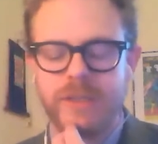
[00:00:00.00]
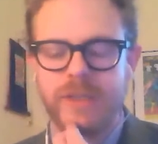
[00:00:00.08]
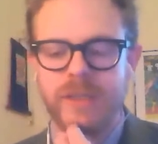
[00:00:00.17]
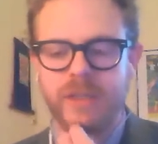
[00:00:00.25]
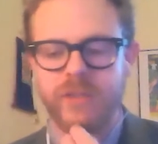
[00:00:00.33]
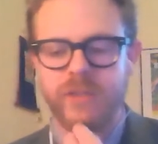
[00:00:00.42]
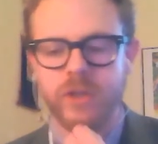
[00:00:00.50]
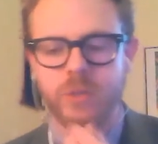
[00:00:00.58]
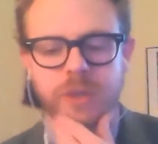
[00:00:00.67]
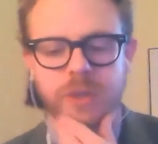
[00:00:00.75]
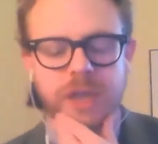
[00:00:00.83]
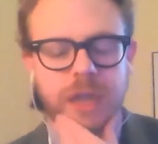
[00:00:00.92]
since the first
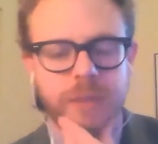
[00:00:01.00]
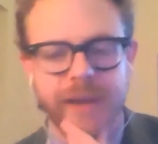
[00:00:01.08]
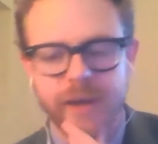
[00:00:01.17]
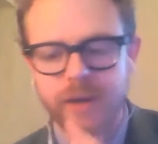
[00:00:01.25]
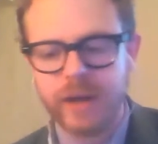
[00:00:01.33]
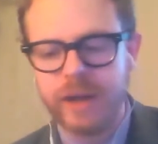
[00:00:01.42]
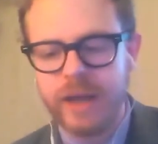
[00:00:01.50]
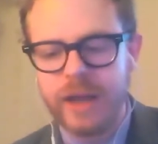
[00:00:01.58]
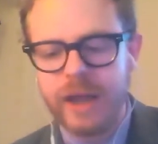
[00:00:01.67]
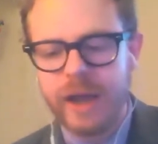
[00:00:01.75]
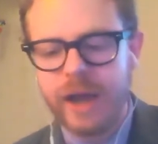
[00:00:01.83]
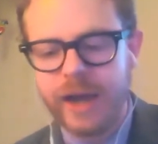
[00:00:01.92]
book came out,
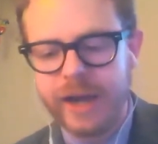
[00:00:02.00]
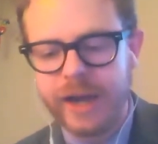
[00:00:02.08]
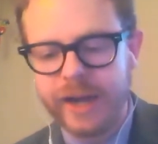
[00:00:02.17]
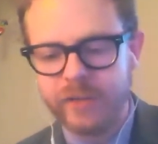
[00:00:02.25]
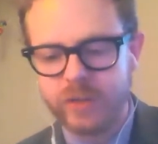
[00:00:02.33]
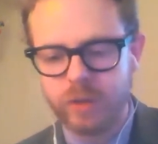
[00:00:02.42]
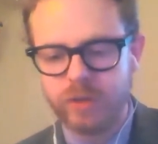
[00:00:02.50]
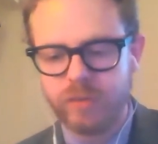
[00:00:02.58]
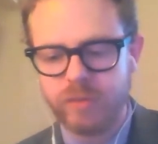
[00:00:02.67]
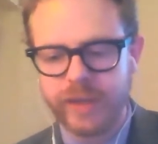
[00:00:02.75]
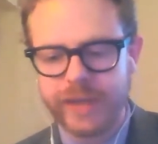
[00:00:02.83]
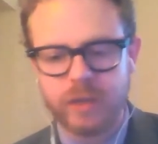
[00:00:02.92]
uh, of sort of
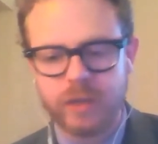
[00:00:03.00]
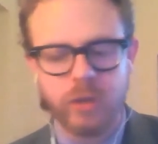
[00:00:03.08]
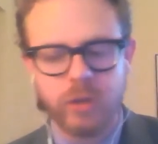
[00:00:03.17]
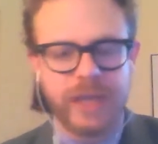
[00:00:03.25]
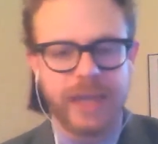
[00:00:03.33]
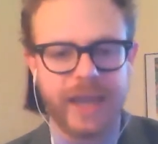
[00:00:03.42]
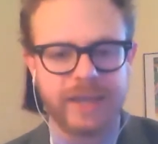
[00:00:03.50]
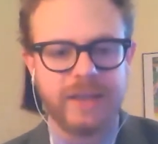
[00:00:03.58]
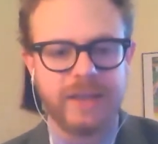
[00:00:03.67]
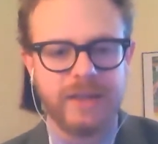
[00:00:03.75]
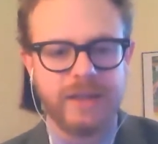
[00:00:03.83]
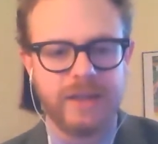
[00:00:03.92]
like looking at
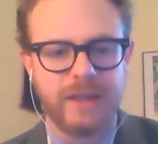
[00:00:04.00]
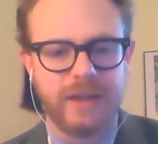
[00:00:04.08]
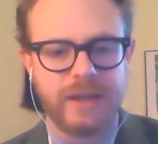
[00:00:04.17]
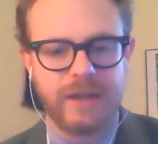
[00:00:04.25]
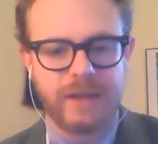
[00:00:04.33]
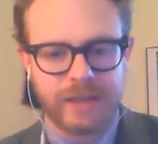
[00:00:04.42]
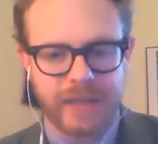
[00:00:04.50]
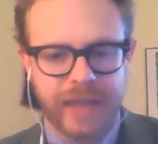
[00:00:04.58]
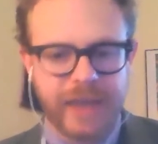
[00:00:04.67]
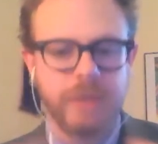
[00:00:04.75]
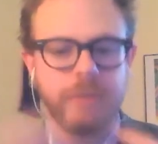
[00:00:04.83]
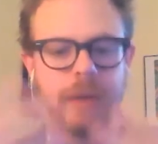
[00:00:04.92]

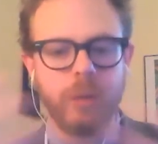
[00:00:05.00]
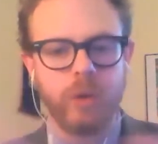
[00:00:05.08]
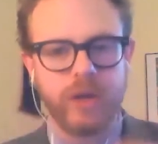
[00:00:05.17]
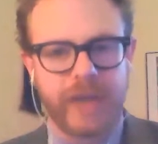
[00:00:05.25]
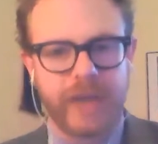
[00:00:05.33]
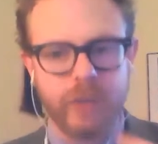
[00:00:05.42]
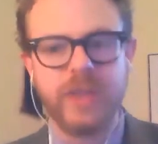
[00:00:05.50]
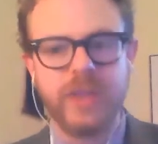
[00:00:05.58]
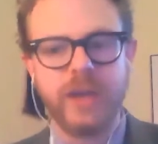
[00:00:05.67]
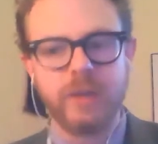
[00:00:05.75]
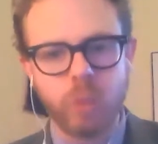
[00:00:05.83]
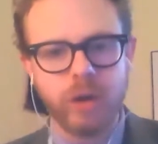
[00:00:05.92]
getting my work out
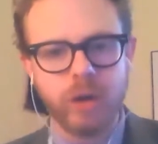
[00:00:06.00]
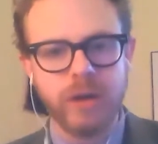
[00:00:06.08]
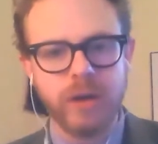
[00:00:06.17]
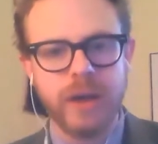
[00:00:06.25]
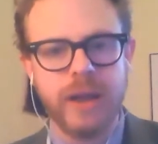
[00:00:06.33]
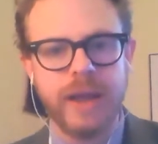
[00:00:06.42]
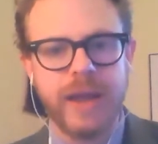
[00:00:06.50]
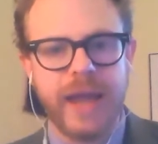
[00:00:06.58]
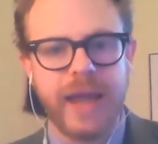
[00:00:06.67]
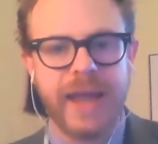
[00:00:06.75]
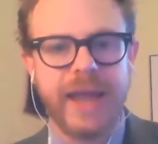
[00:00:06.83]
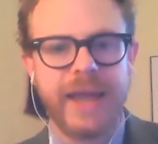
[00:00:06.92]
there more
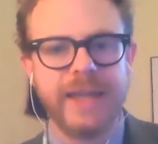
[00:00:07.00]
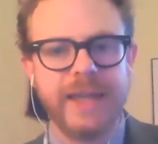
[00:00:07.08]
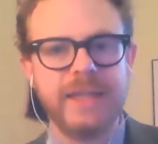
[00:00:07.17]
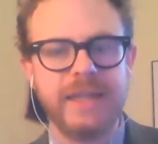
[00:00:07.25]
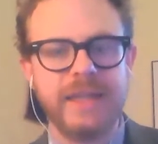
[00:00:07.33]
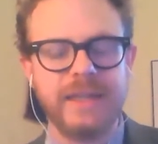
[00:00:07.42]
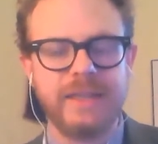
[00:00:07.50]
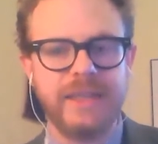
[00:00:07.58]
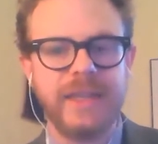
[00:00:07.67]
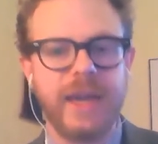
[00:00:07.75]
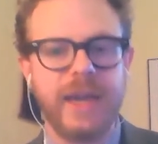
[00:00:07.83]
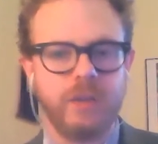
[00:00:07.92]
and
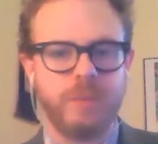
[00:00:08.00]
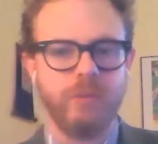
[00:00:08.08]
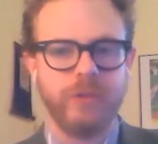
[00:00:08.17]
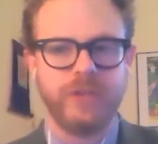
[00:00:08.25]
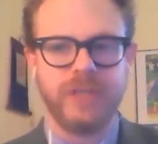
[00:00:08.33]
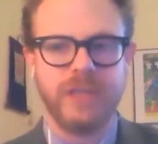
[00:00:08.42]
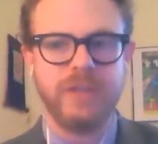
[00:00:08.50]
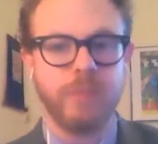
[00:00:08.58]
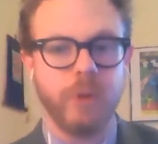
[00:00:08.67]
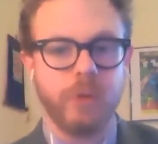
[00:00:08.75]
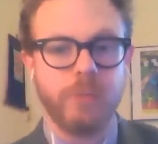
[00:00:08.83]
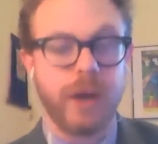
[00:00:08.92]
seeing how it's been received
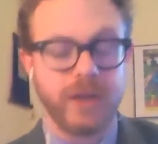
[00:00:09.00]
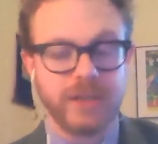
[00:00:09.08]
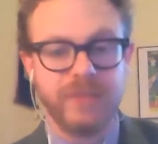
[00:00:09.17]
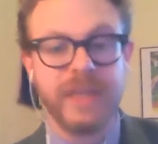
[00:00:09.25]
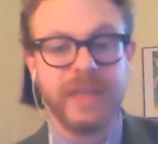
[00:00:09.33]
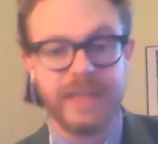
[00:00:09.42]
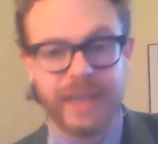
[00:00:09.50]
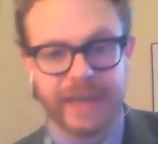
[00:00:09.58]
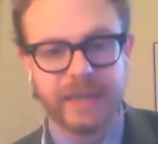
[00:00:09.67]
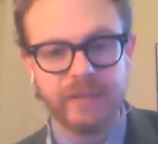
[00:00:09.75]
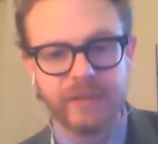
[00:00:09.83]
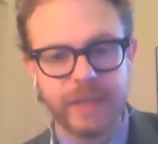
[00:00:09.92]
both positively and
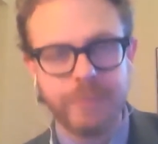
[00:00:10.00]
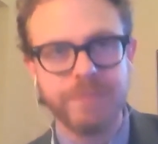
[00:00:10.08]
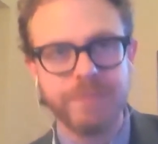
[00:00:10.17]
negatively